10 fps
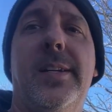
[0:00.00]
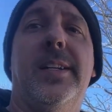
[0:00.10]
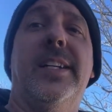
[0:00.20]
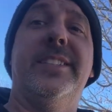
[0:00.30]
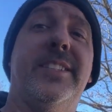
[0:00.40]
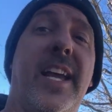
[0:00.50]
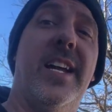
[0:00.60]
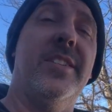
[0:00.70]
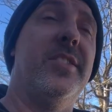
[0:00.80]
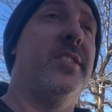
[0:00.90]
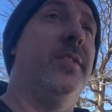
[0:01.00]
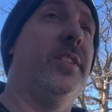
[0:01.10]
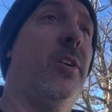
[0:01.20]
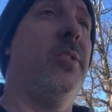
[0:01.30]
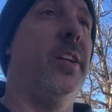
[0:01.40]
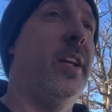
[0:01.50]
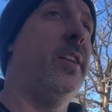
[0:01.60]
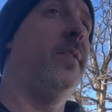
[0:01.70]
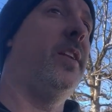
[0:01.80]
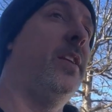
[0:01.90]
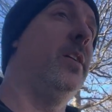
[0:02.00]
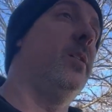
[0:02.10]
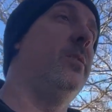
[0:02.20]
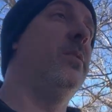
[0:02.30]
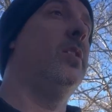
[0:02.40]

this is kind of just of a talking head video,